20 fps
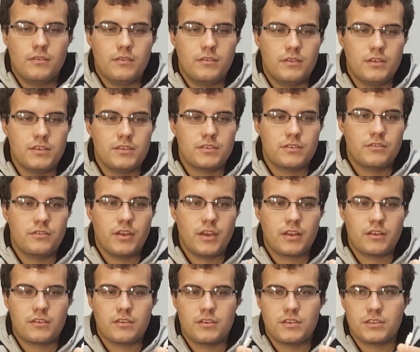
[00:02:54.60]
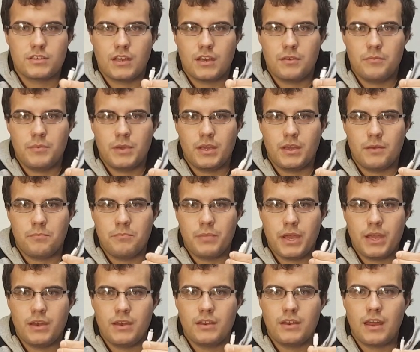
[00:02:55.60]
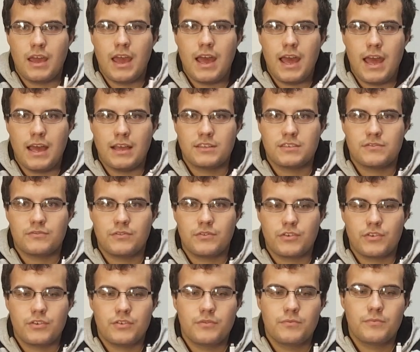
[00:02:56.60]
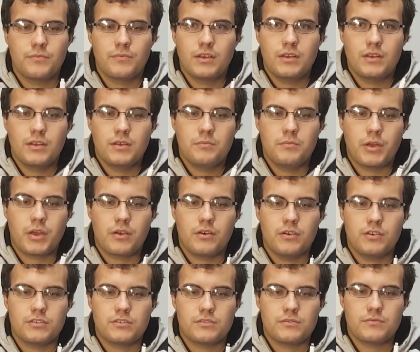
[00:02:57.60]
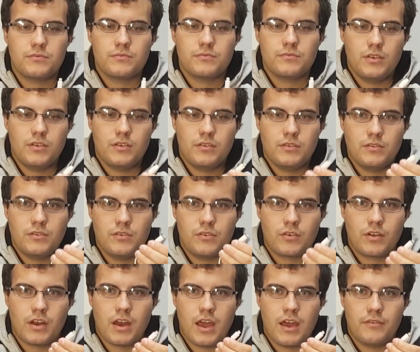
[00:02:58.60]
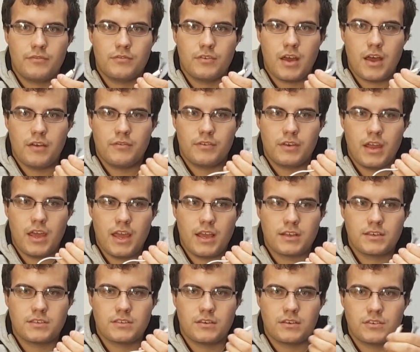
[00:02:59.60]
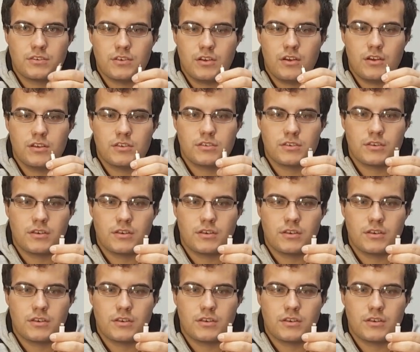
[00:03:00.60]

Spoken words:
this connector is gonna be a pain in the ass for you, because you're gonna have an extra charger